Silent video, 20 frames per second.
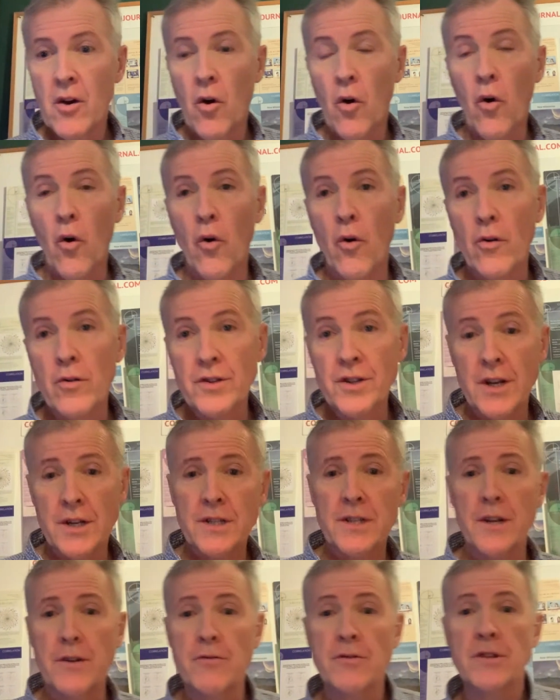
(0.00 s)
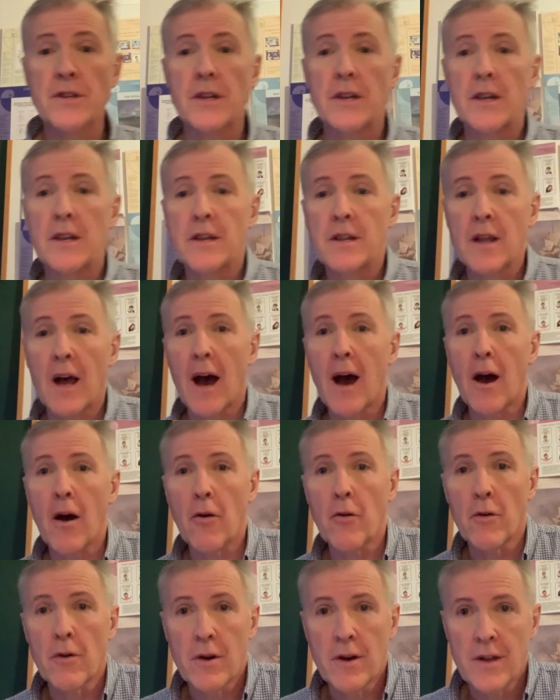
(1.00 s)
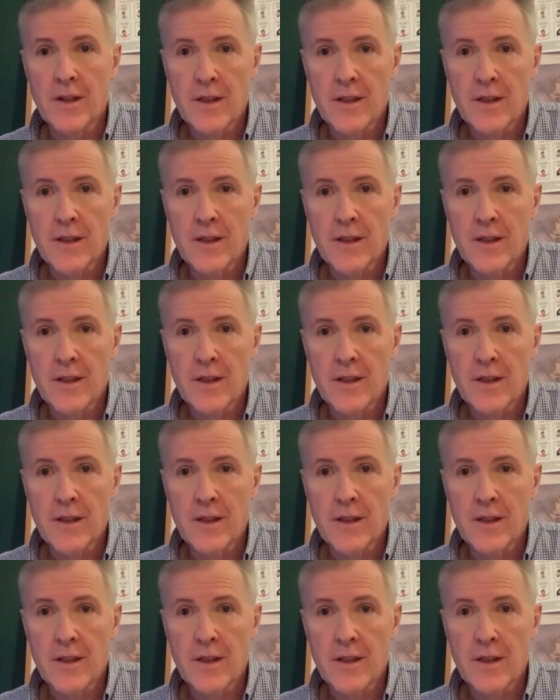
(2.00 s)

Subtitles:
or just interested in how